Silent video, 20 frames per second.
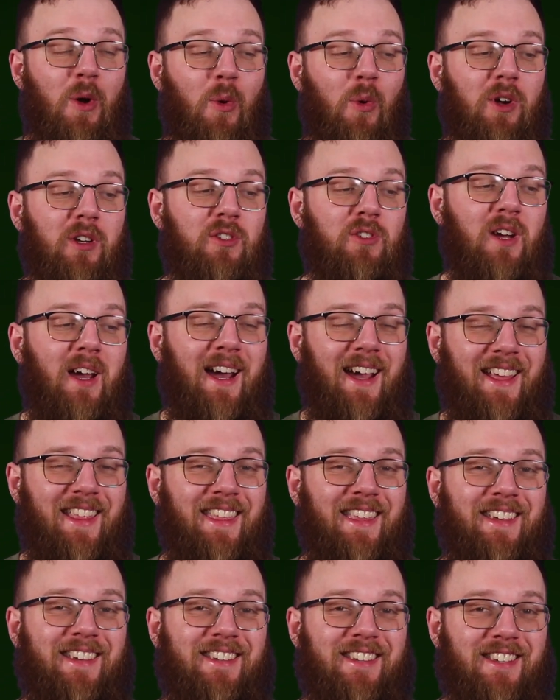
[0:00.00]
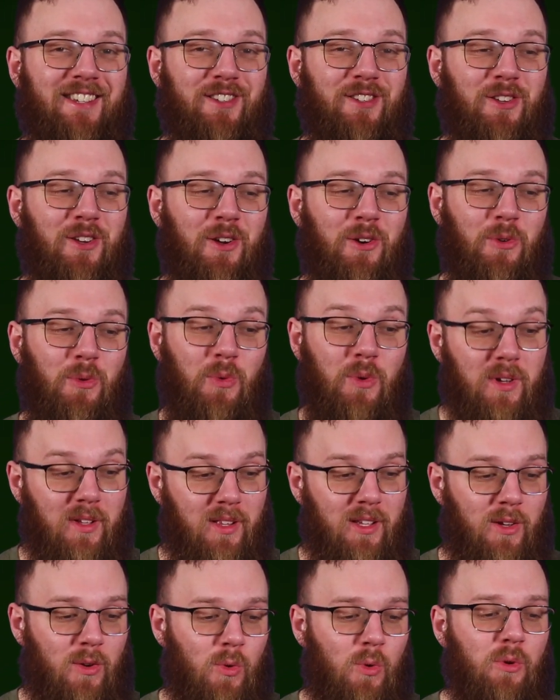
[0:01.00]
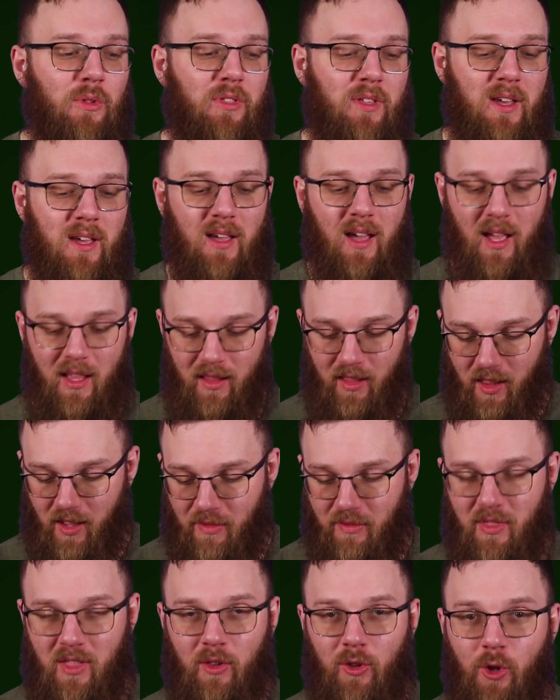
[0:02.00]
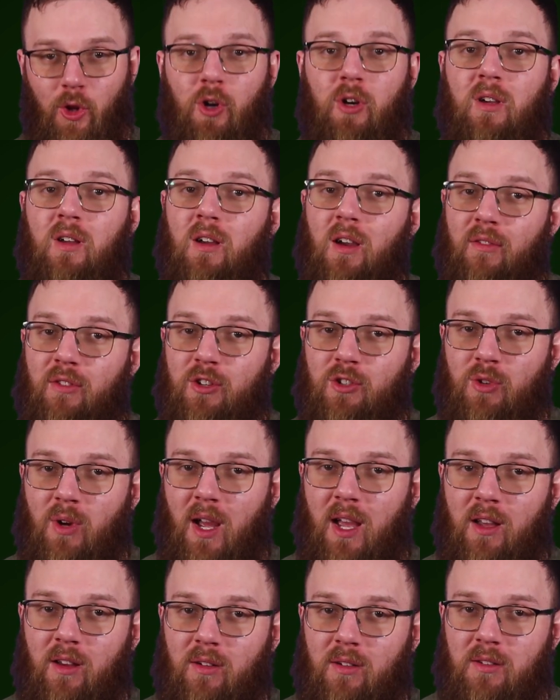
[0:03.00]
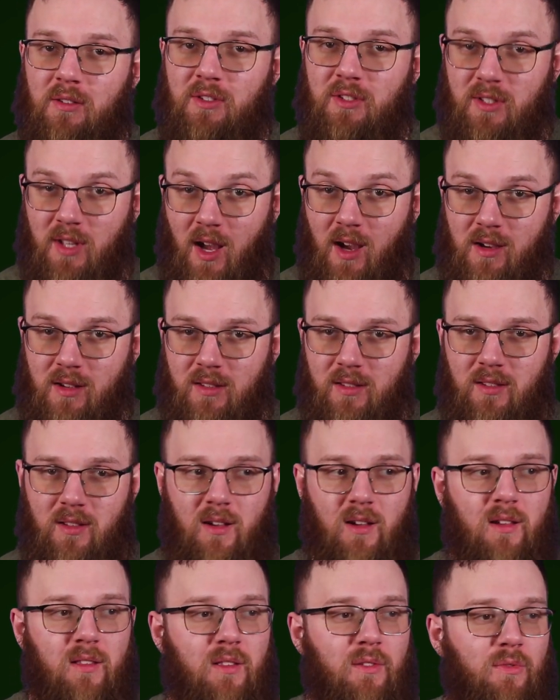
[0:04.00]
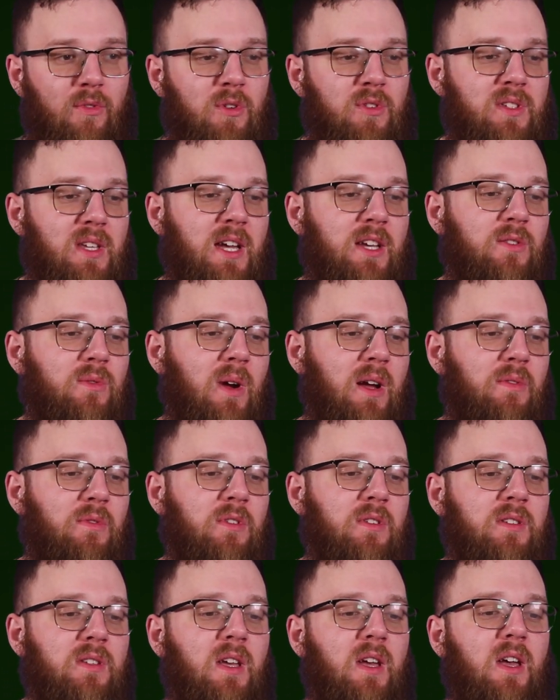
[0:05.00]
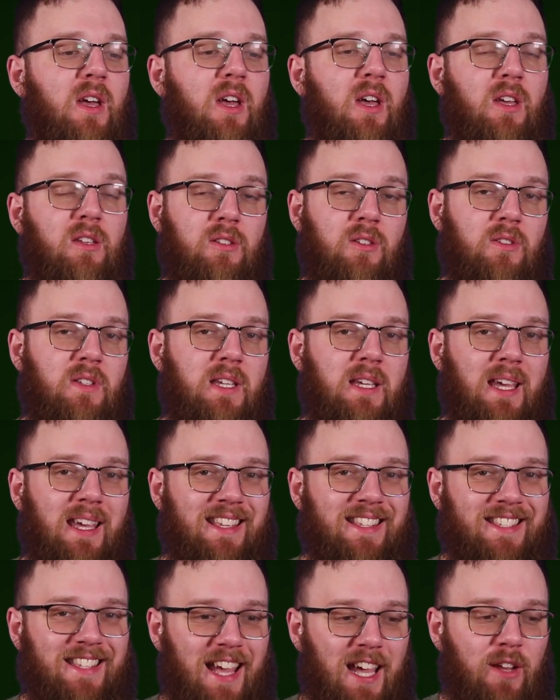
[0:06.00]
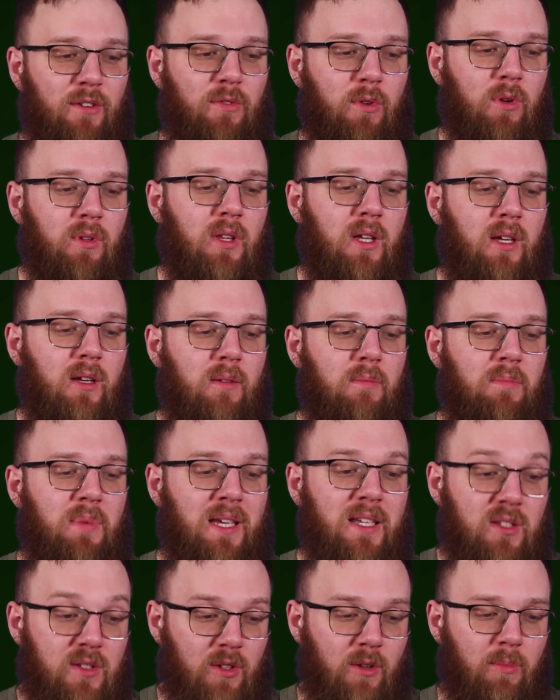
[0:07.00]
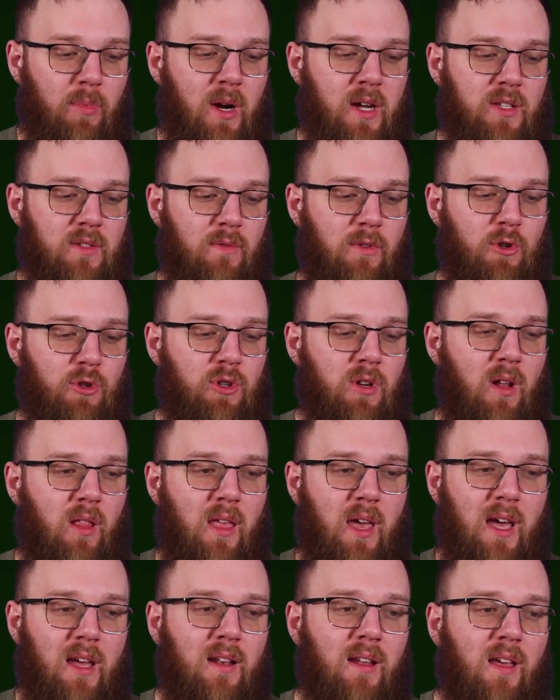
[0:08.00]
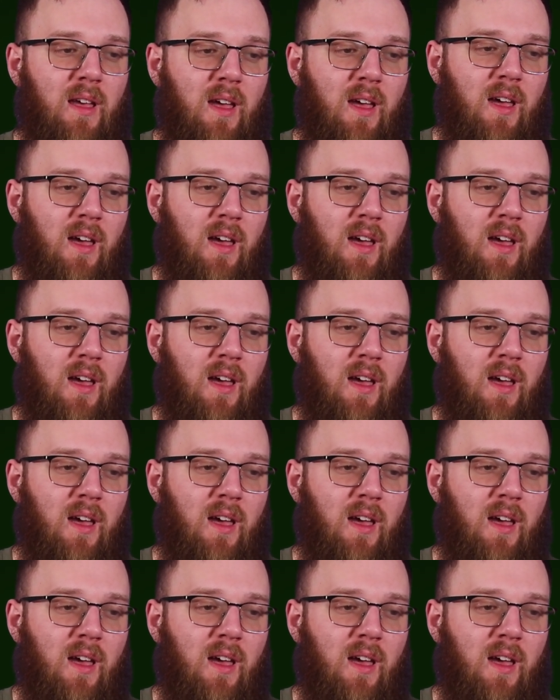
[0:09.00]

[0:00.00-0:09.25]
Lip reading: which I think is a really cool thing. I love the look of the triangle stocks on the full-size rifles. So seeing a side folding pistol brace version of that